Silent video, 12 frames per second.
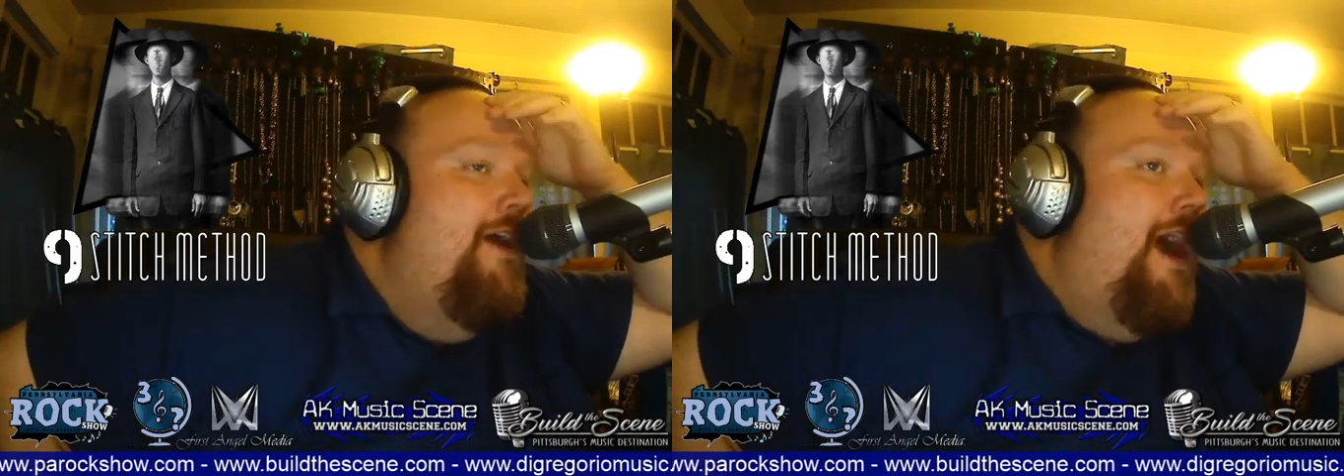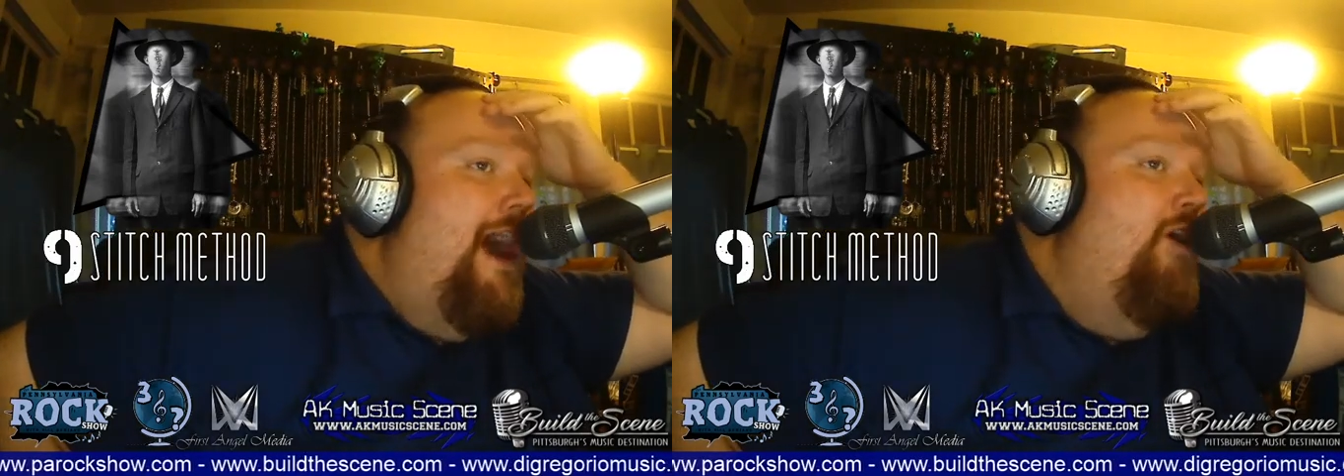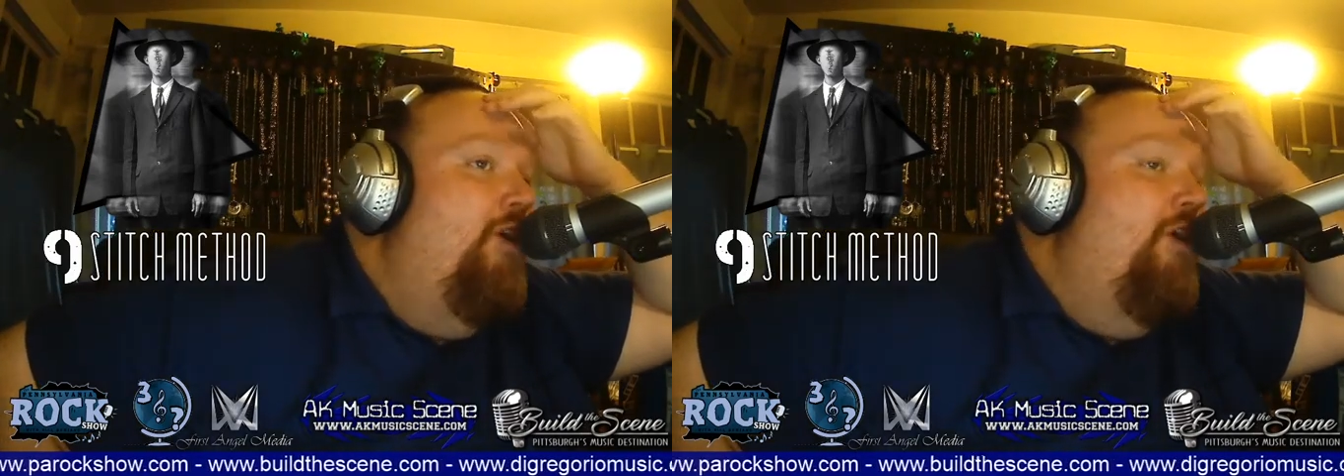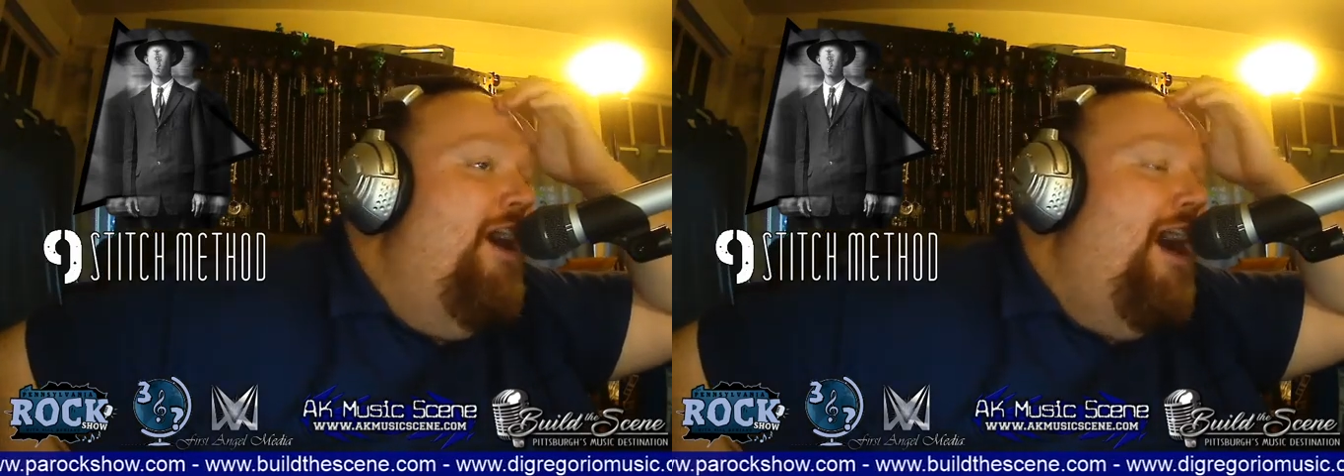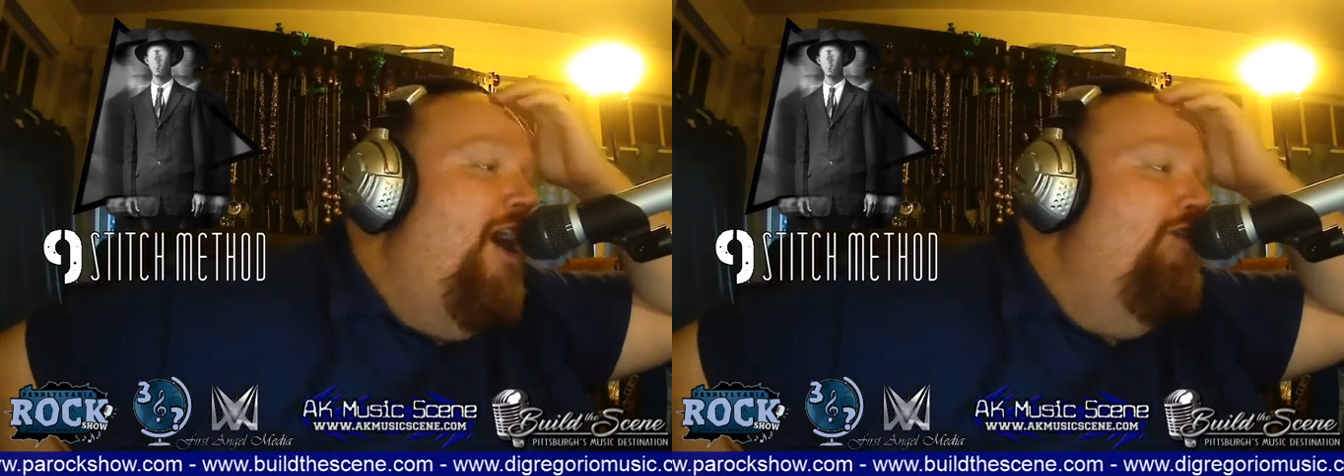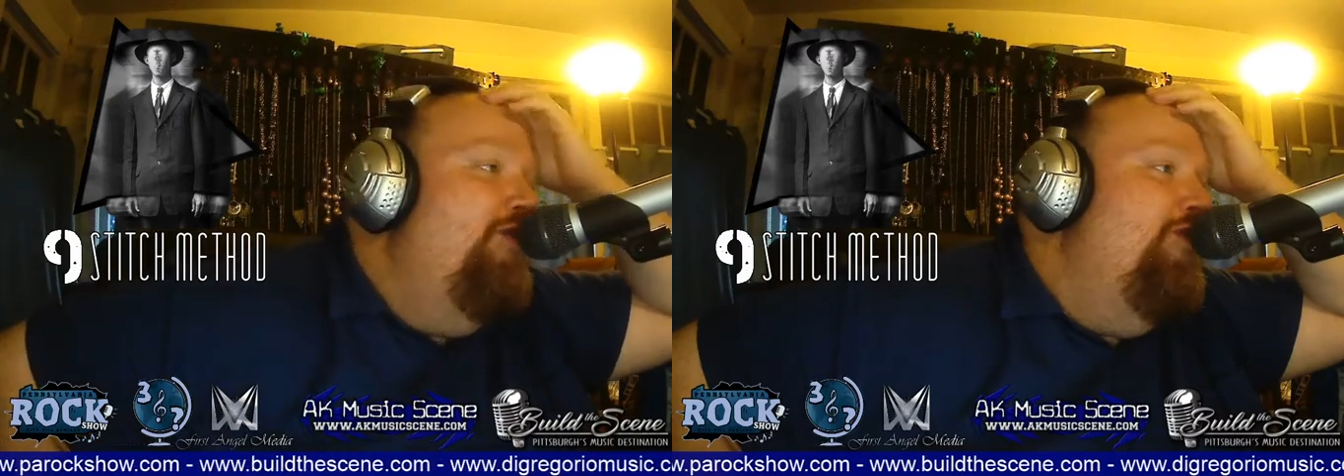how
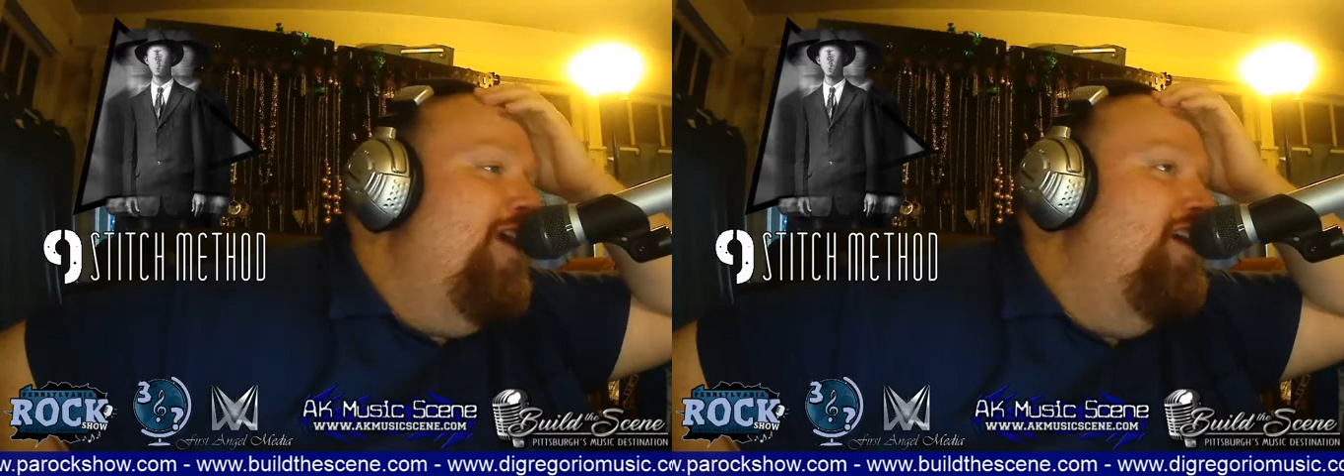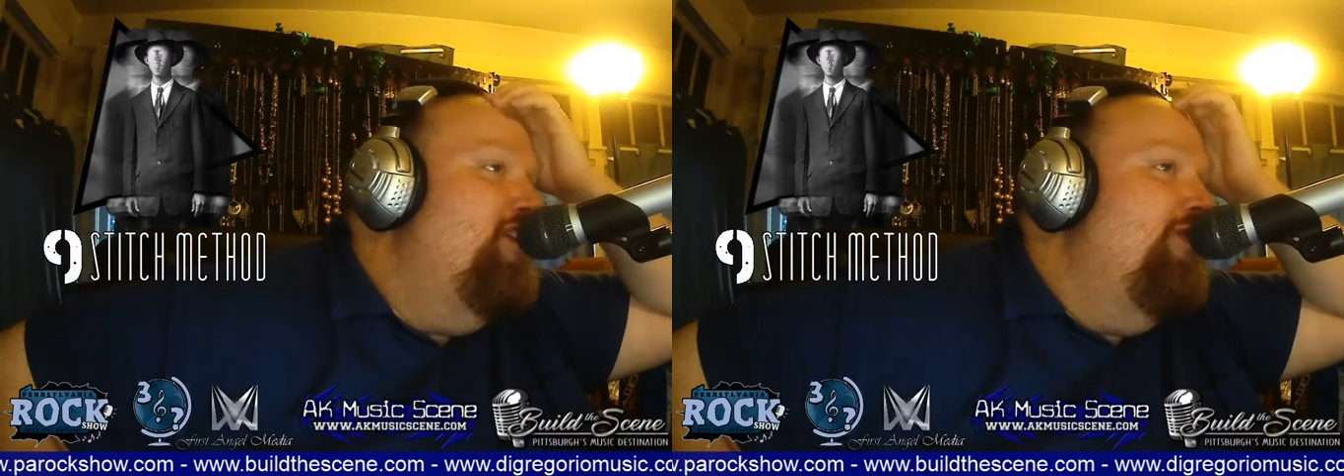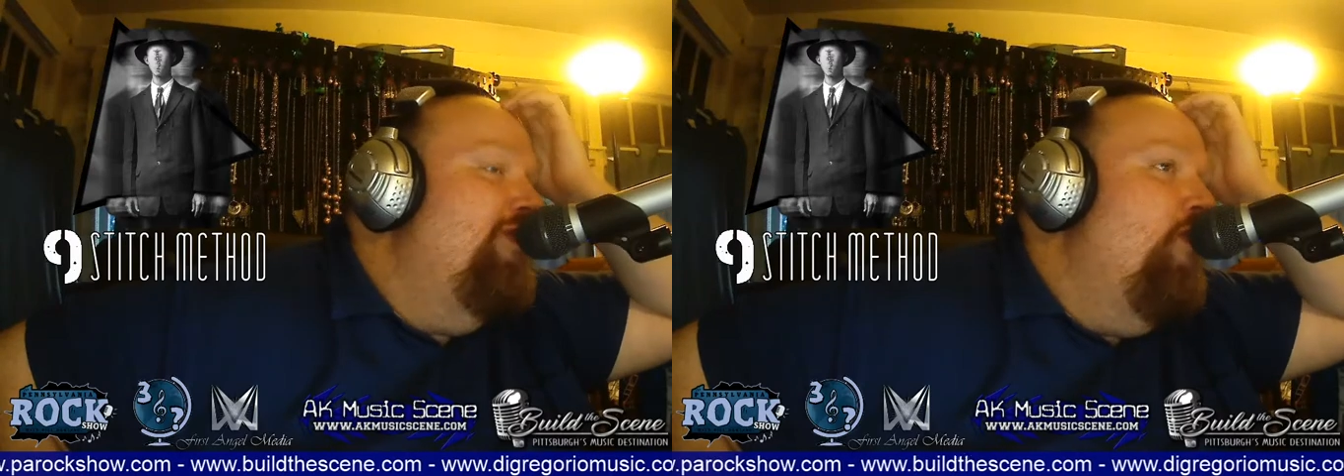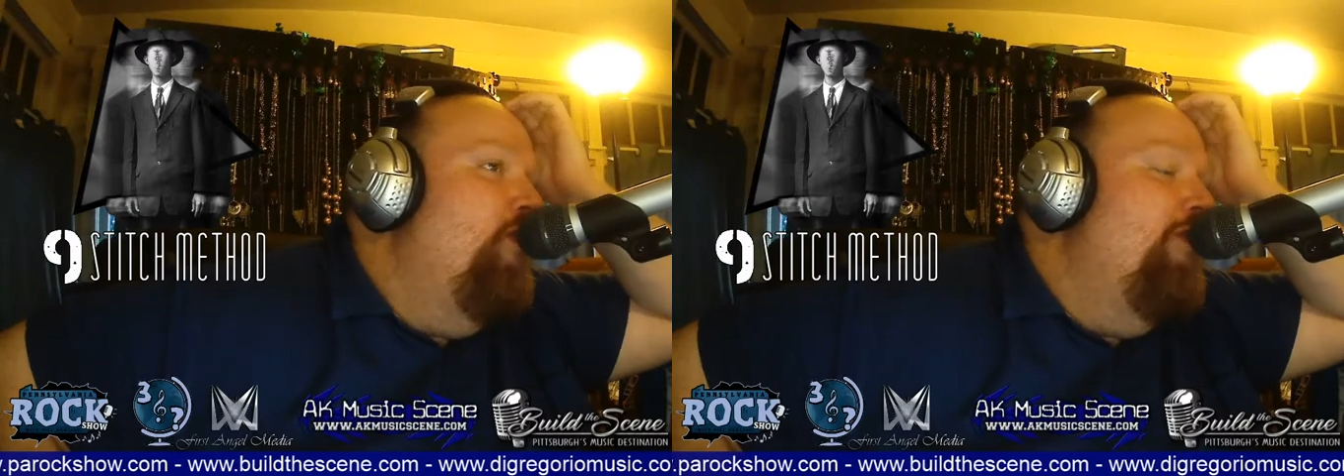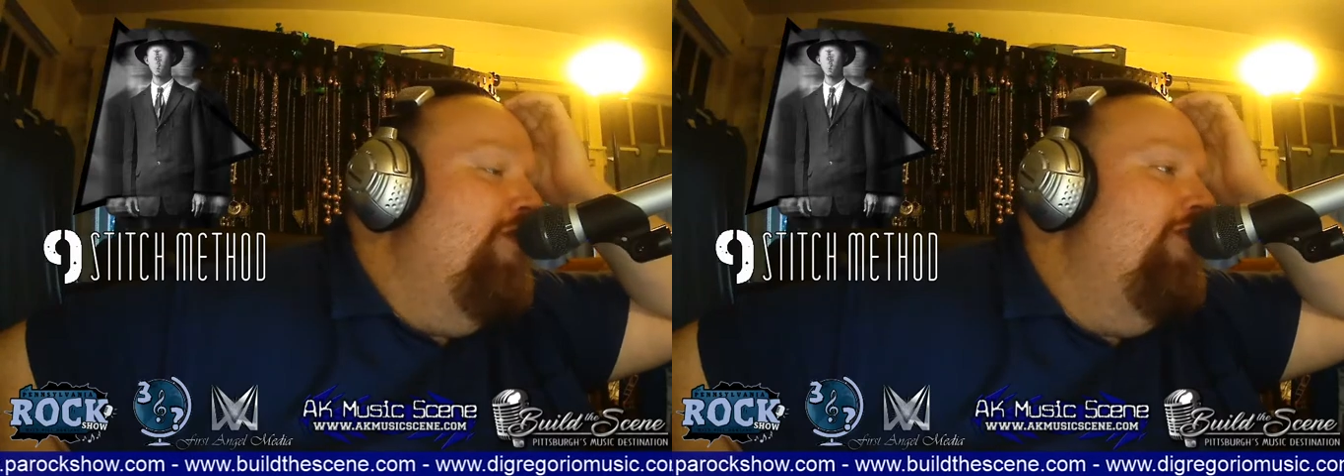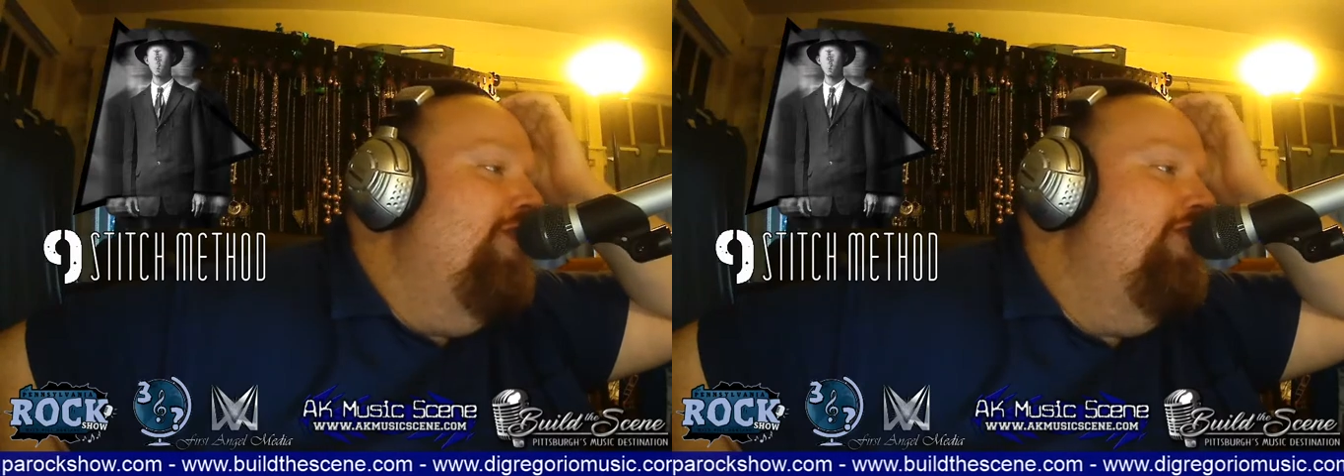how you guys record